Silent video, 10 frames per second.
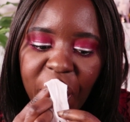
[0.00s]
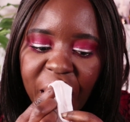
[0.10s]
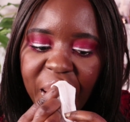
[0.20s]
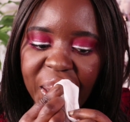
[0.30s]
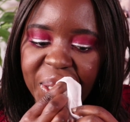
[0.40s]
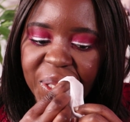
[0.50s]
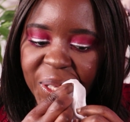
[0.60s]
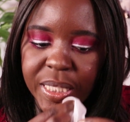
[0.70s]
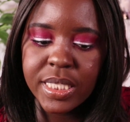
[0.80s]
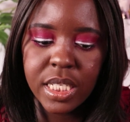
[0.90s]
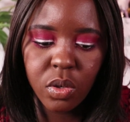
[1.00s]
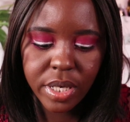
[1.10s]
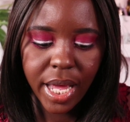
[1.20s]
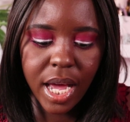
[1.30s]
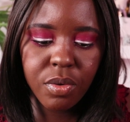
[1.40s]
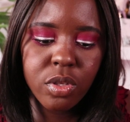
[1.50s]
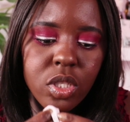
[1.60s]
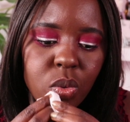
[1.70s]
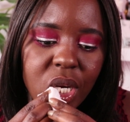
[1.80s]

and see on how those